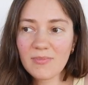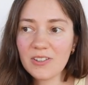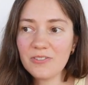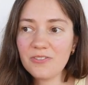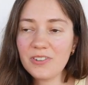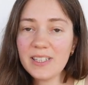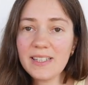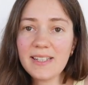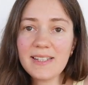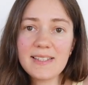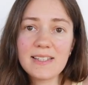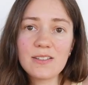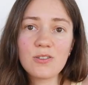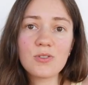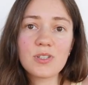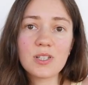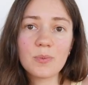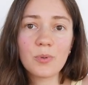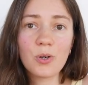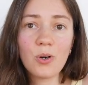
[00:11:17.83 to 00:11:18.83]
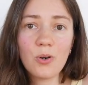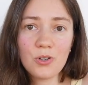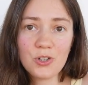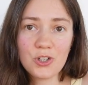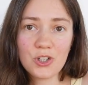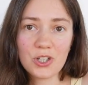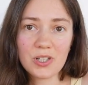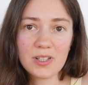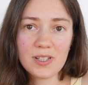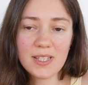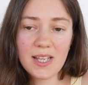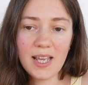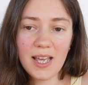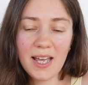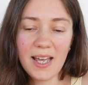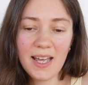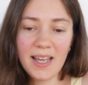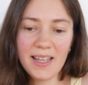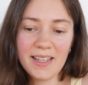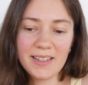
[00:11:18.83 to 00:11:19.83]
feelings in your subconscious
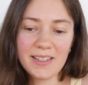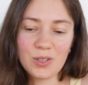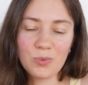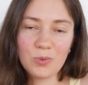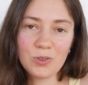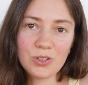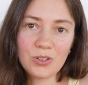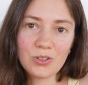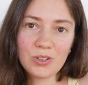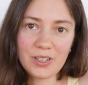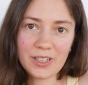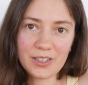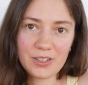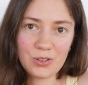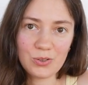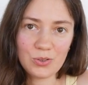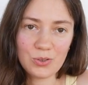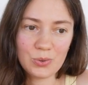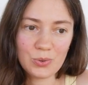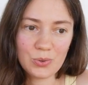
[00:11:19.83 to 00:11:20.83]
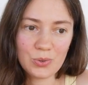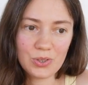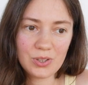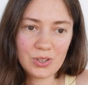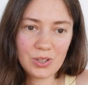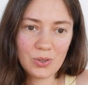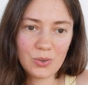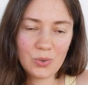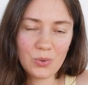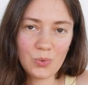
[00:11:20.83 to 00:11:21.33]
that will not let you do it.